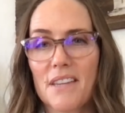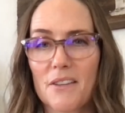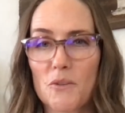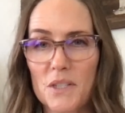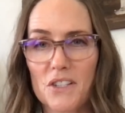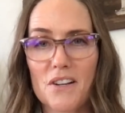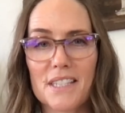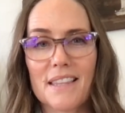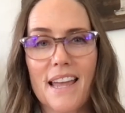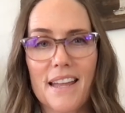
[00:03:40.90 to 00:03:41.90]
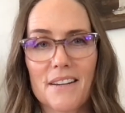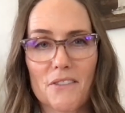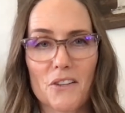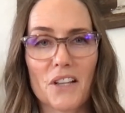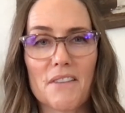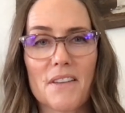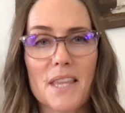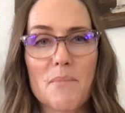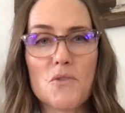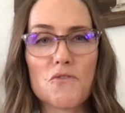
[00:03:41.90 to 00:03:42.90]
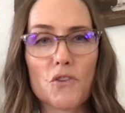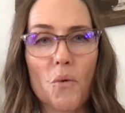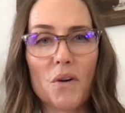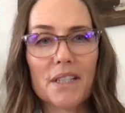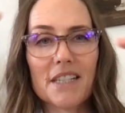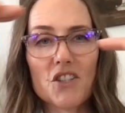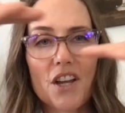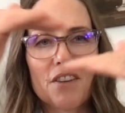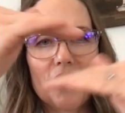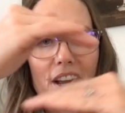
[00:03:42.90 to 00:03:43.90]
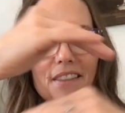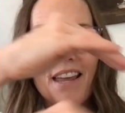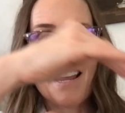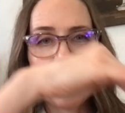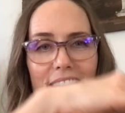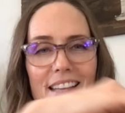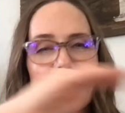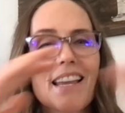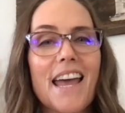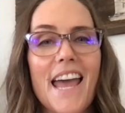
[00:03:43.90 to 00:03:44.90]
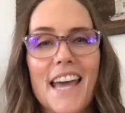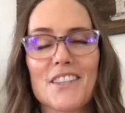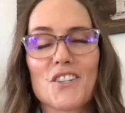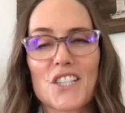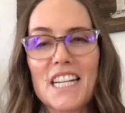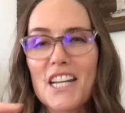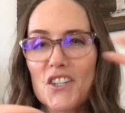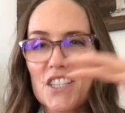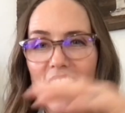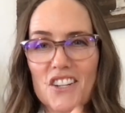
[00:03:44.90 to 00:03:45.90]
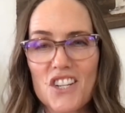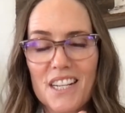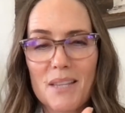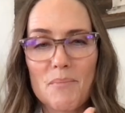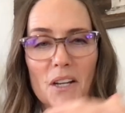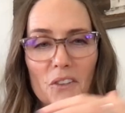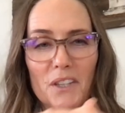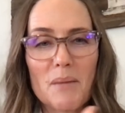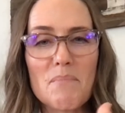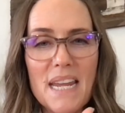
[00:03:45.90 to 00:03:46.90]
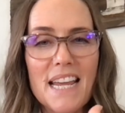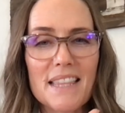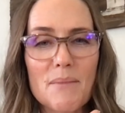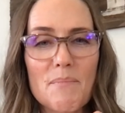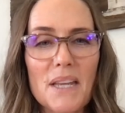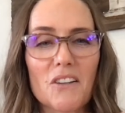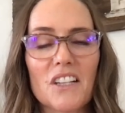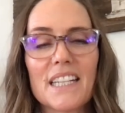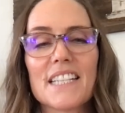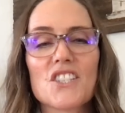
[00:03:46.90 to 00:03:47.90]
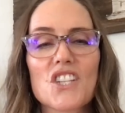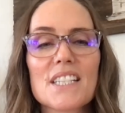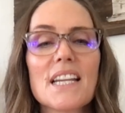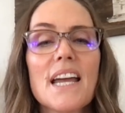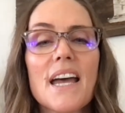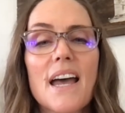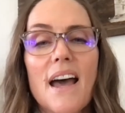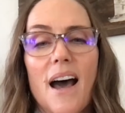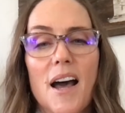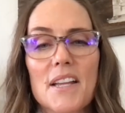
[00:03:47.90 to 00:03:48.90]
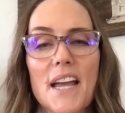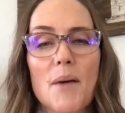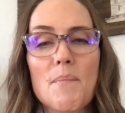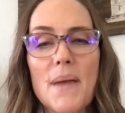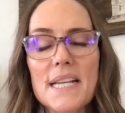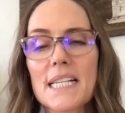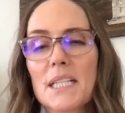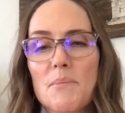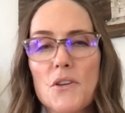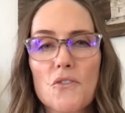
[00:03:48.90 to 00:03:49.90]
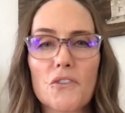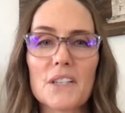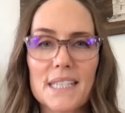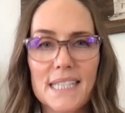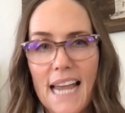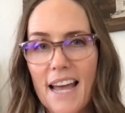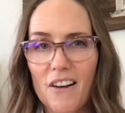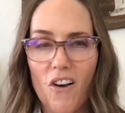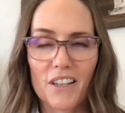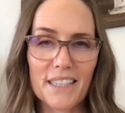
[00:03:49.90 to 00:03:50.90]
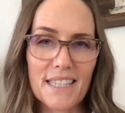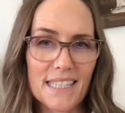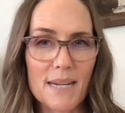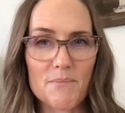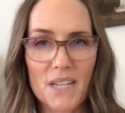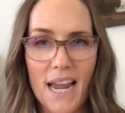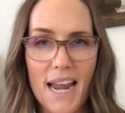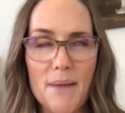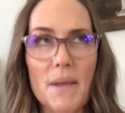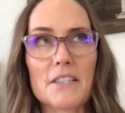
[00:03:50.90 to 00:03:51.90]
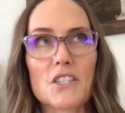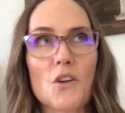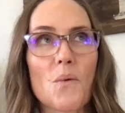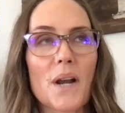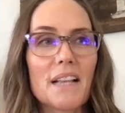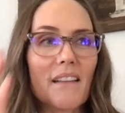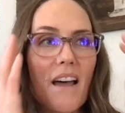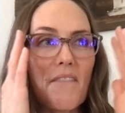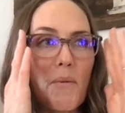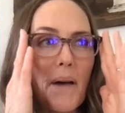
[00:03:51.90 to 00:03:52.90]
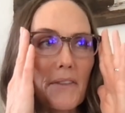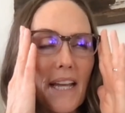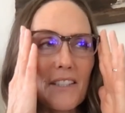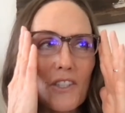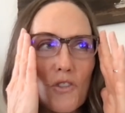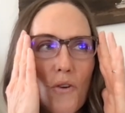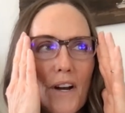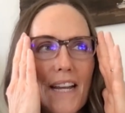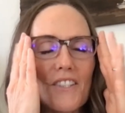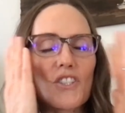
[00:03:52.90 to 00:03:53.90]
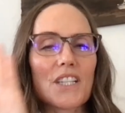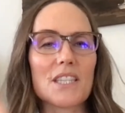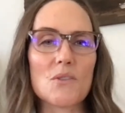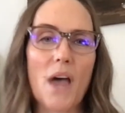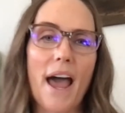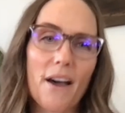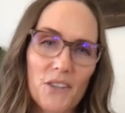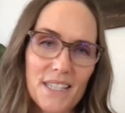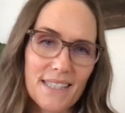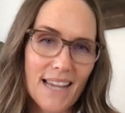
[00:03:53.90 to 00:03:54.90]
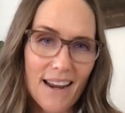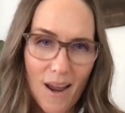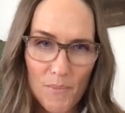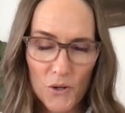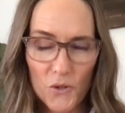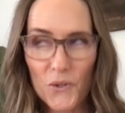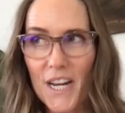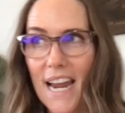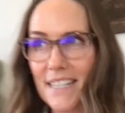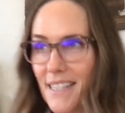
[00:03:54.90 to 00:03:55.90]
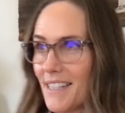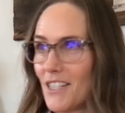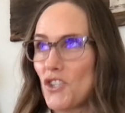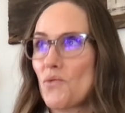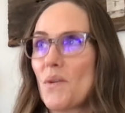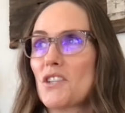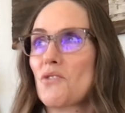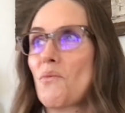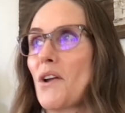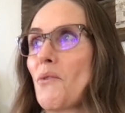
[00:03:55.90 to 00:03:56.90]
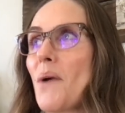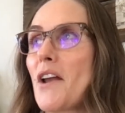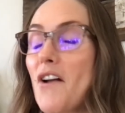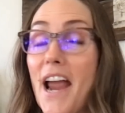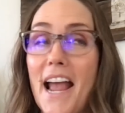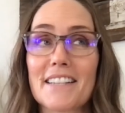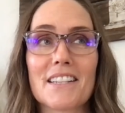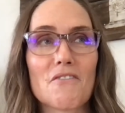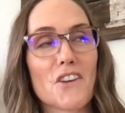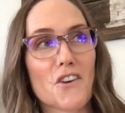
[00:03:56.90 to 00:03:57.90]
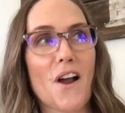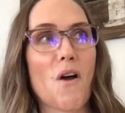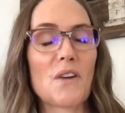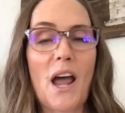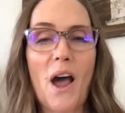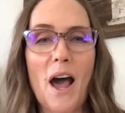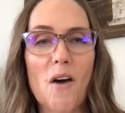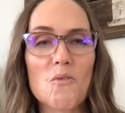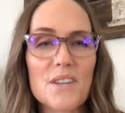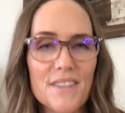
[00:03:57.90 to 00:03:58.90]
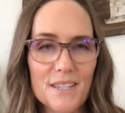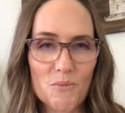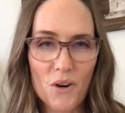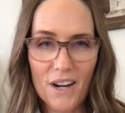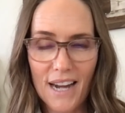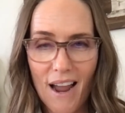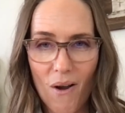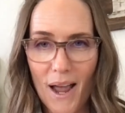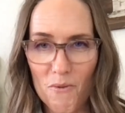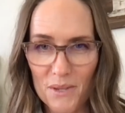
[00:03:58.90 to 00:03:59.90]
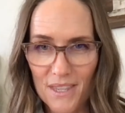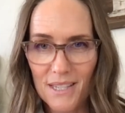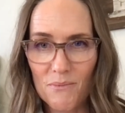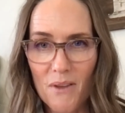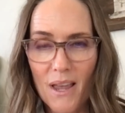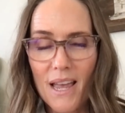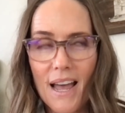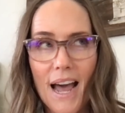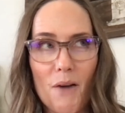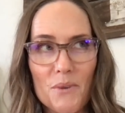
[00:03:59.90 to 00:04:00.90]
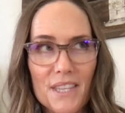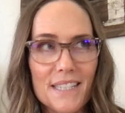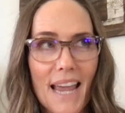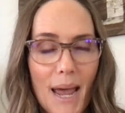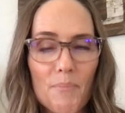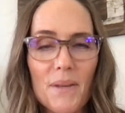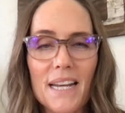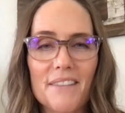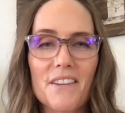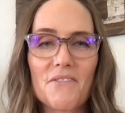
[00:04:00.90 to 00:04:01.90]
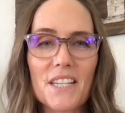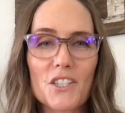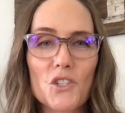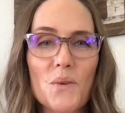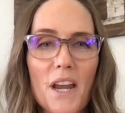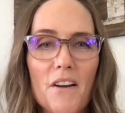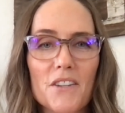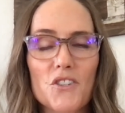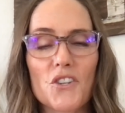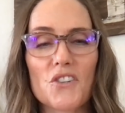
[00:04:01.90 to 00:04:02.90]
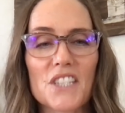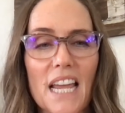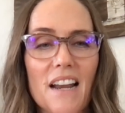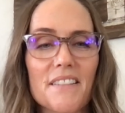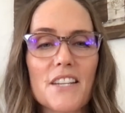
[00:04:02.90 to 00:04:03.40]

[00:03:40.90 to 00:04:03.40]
the other one starts at the end of their life, and they move towards each other, and there's an intersection in the middle. They meet in the middle, and it's just amazingly beautiful and sad all at the same time. And so what I love about that story is just how the setup creates a situation where the writer has to figure out, now how would this work out? How would this happen if these two characters are set on